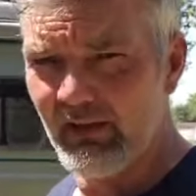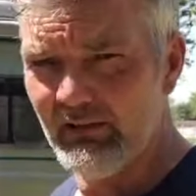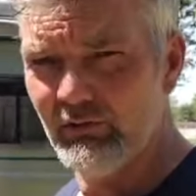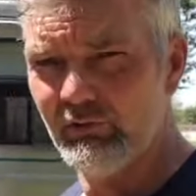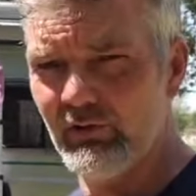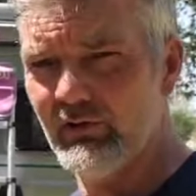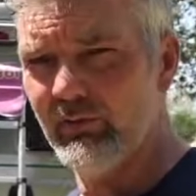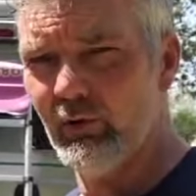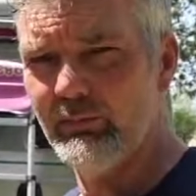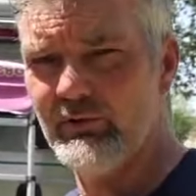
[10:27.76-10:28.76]
just
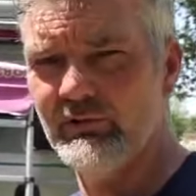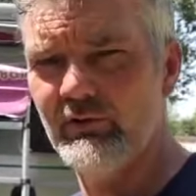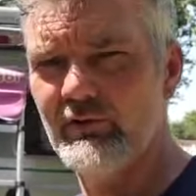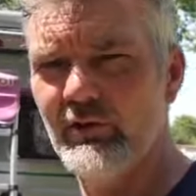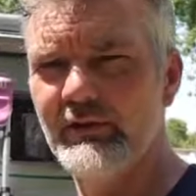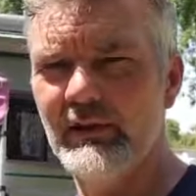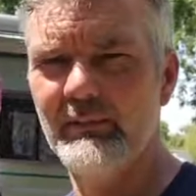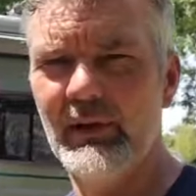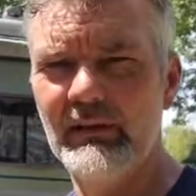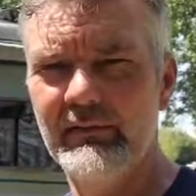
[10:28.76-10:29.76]
another option to show you
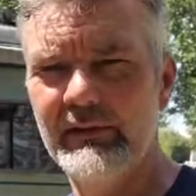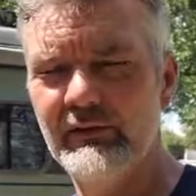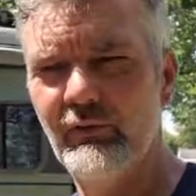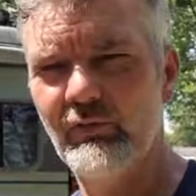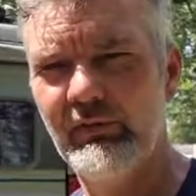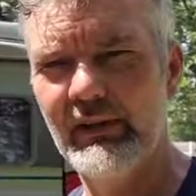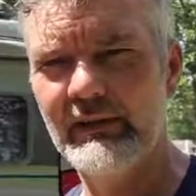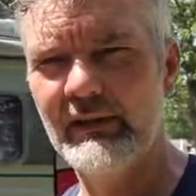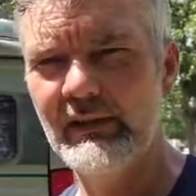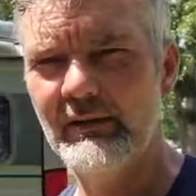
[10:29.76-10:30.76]
about the
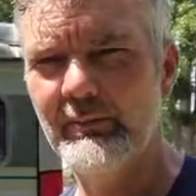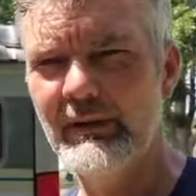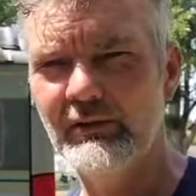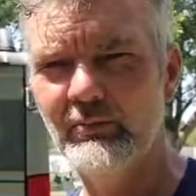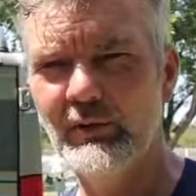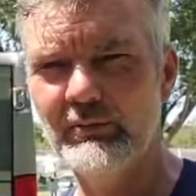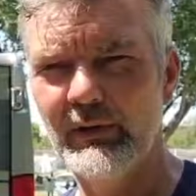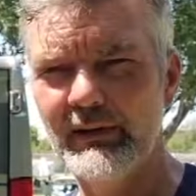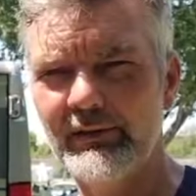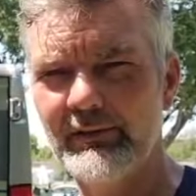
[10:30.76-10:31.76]
Trouvaille medium
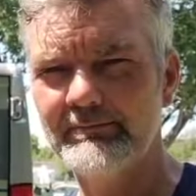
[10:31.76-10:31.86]
wheelbase.